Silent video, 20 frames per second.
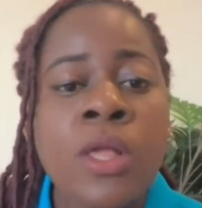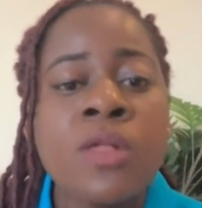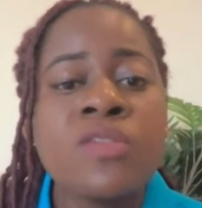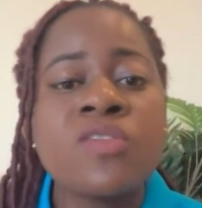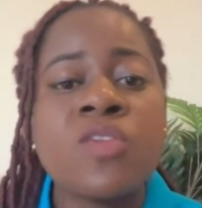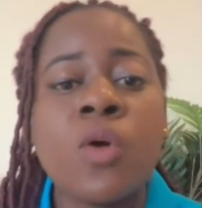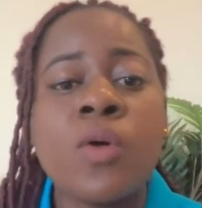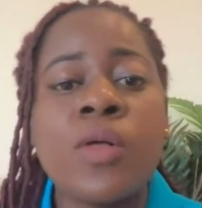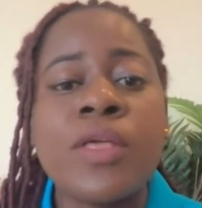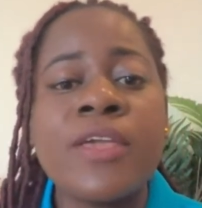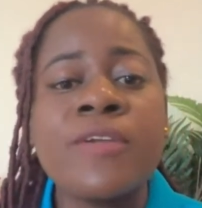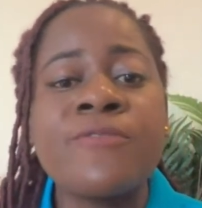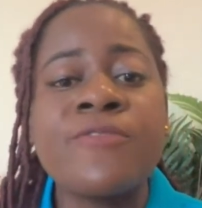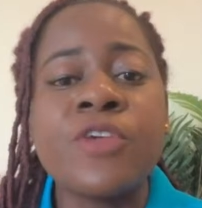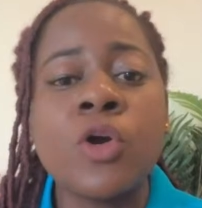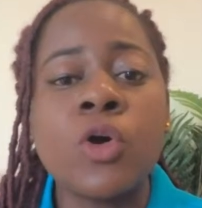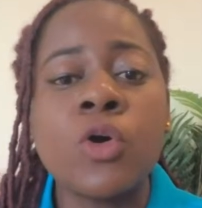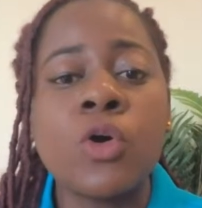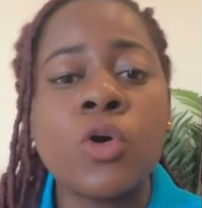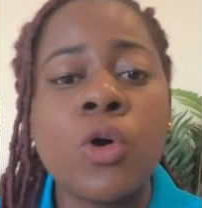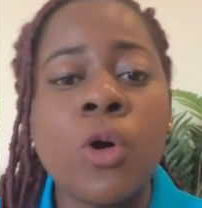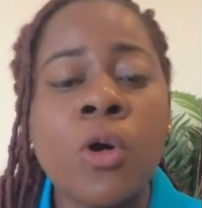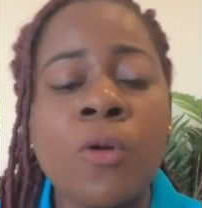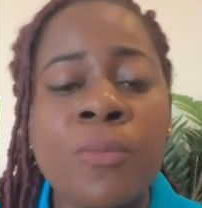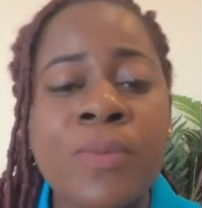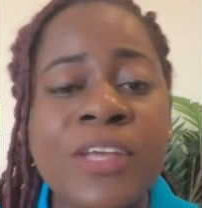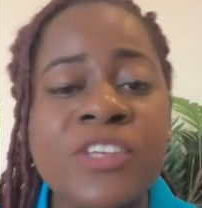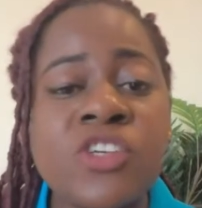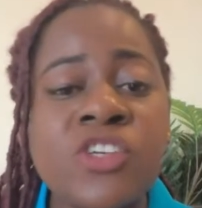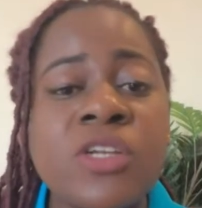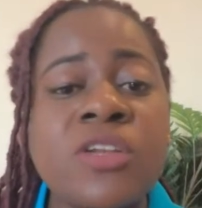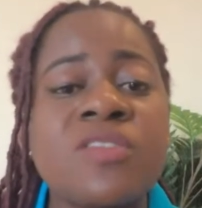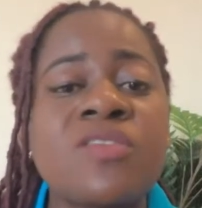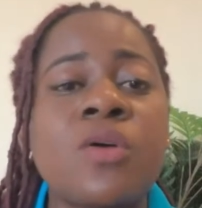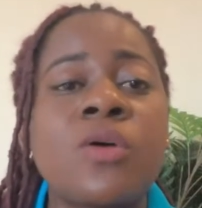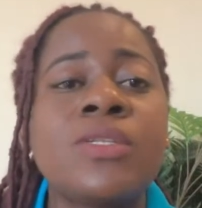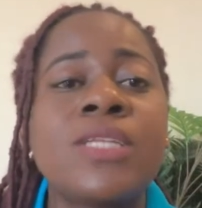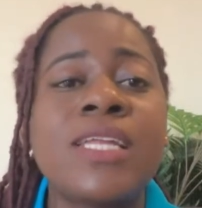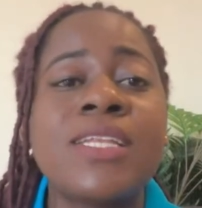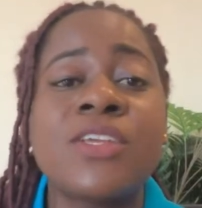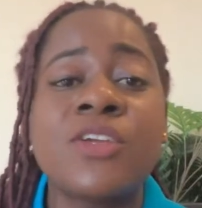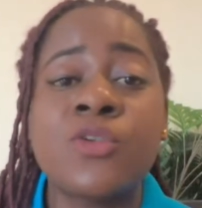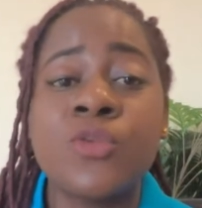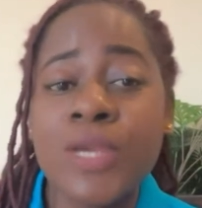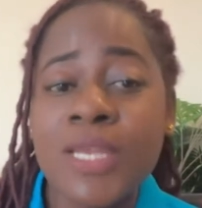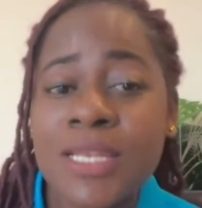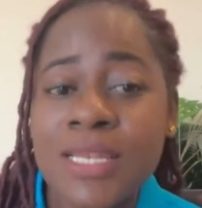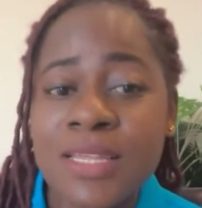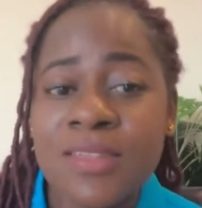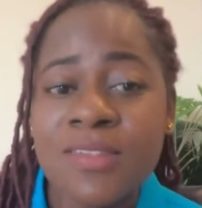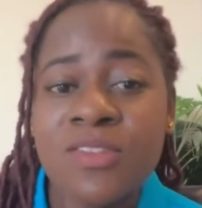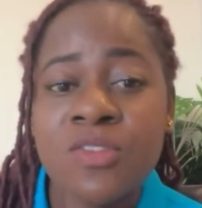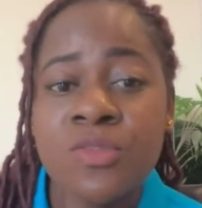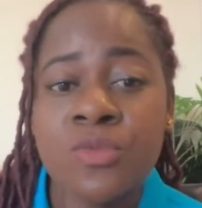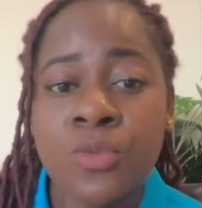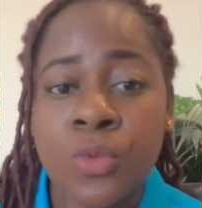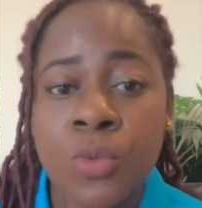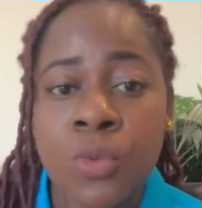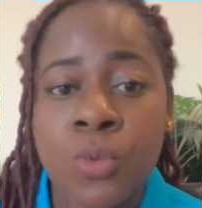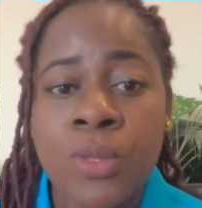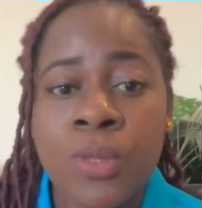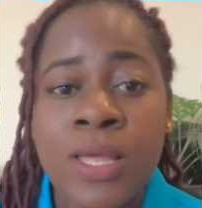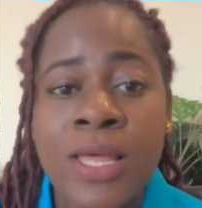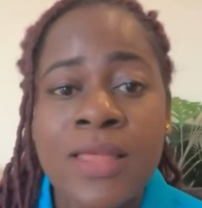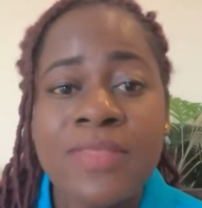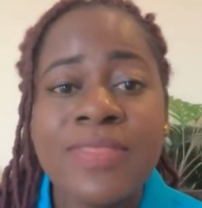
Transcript: So if your occupation is under the green list role,